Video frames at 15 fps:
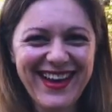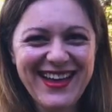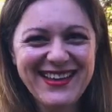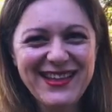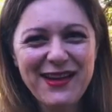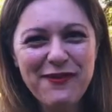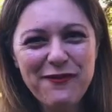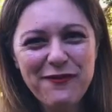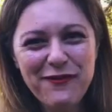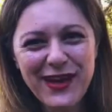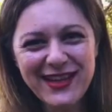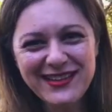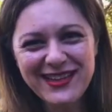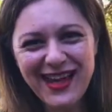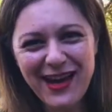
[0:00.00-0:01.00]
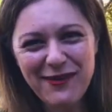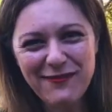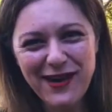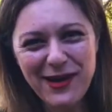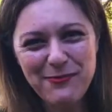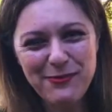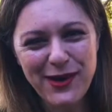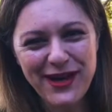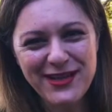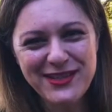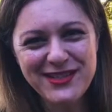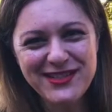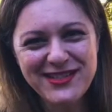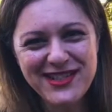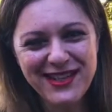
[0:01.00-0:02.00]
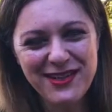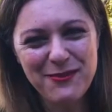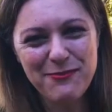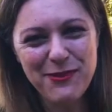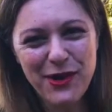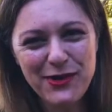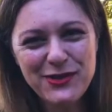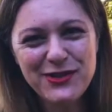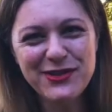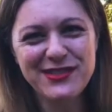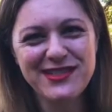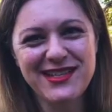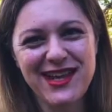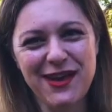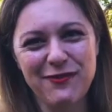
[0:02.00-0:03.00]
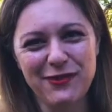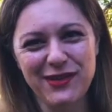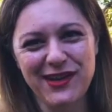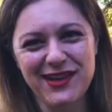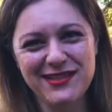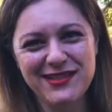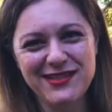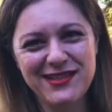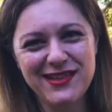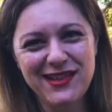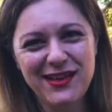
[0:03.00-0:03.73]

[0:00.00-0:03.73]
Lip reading: The effect our vibrations and emotions have on us,